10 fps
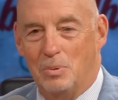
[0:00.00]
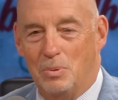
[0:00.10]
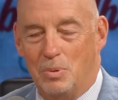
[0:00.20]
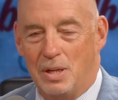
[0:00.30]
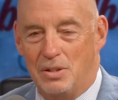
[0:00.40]

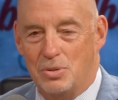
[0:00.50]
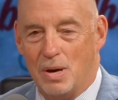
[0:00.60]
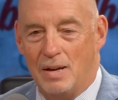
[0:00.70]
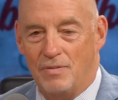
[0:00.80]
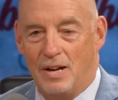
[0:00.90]
we'd
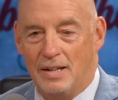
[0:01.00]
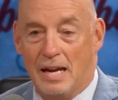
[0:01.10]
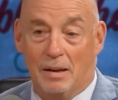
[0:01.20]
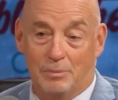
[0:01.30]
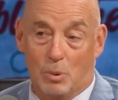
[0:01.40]
try to find
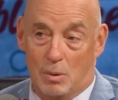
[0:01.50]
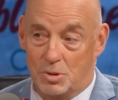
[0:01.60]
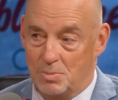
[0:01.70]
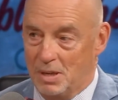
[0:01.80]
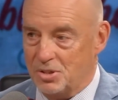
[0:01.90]
out what
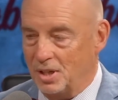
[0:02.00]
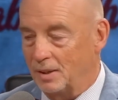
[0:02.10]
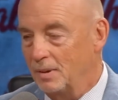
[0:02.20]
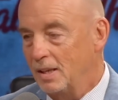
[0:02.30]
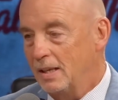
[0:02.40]
was missing.
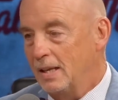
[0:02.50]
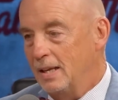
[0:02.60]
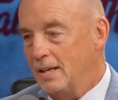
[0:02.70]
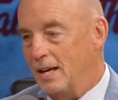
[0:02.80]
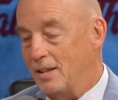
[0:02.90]

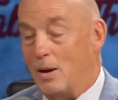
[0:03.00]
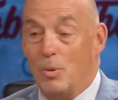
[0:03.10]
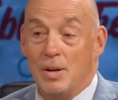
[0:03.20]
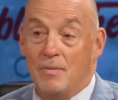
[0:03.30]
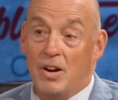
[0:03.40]
Now, that
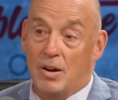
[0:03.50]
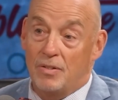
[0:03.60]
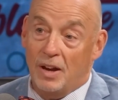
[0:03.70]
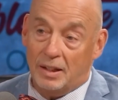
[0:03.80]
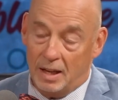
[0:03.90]
wasn't a very
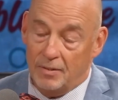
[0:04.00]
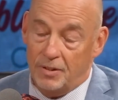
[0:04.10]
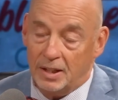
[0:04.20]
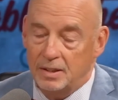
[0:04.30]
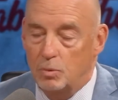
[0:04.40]

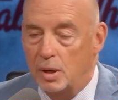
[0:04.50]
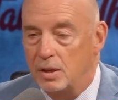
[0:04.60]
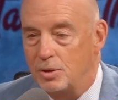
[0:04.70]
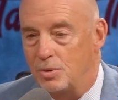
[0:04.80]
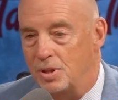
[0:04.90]
effective way to
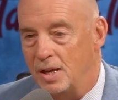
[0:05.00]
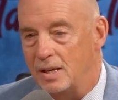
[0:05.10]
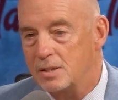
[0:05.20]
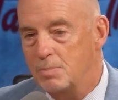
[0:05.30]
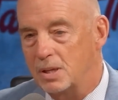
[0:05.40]
do
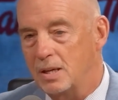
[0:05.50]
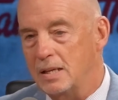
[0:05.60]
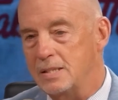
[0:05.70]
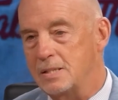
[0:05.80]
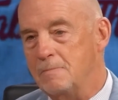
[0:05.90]
things
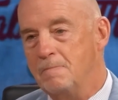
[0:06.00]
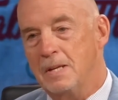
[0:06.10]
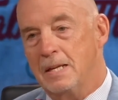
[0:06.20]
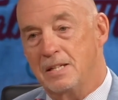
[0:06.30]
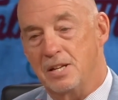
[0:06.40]
because
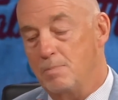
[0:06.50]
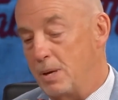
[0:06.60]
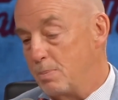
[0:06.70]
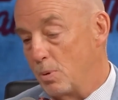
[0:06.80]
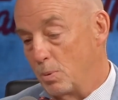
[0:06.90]
some
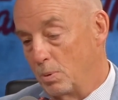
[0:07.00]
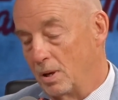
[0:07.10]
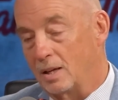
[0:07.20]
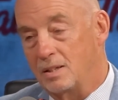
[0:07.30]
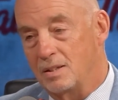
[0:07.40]
people were
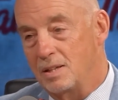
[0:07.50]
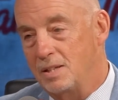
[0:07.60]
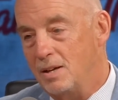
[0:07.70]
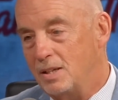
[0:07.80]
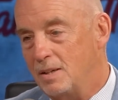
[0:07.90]
reluctant to
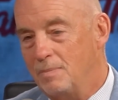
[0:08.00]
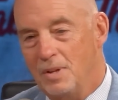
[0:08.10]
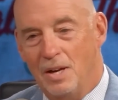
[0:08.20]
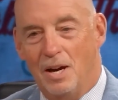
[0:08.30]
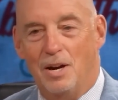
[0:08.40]
tell you.
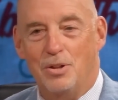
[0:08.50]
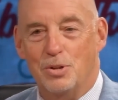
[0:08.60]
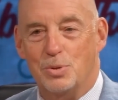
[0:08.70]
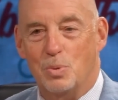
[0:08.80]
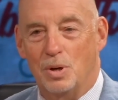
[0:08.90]

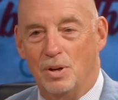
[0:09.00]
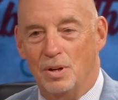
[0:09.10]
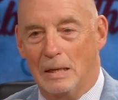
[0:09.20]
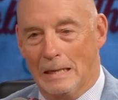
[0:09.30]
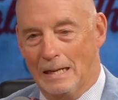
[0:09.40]
Others were